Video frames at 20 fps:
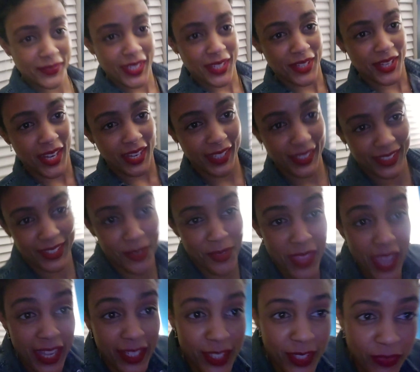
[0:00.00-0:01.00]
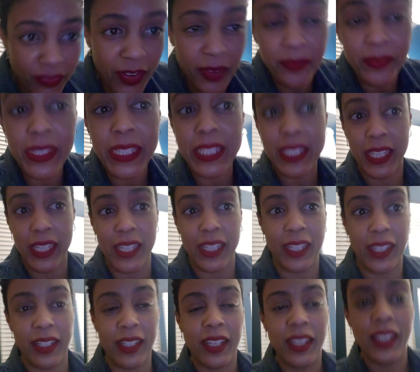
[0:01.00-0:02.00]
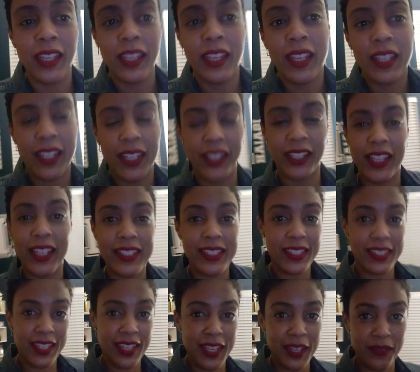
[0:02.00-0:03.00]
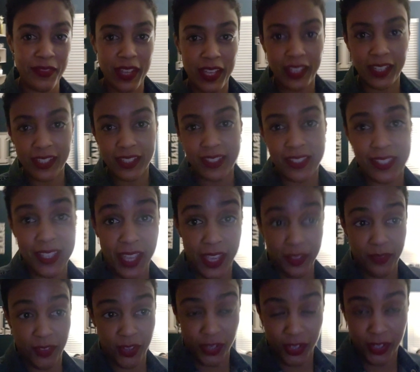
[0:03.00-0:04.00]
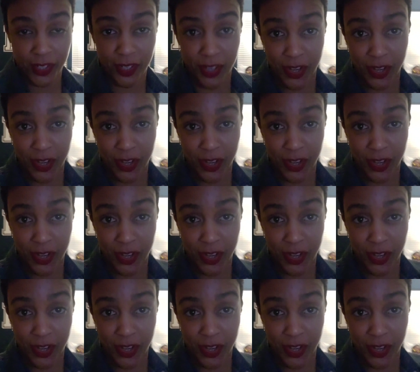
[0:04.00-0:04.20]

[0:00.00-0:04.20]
All right, so that's from the team. Now let's see if Xavier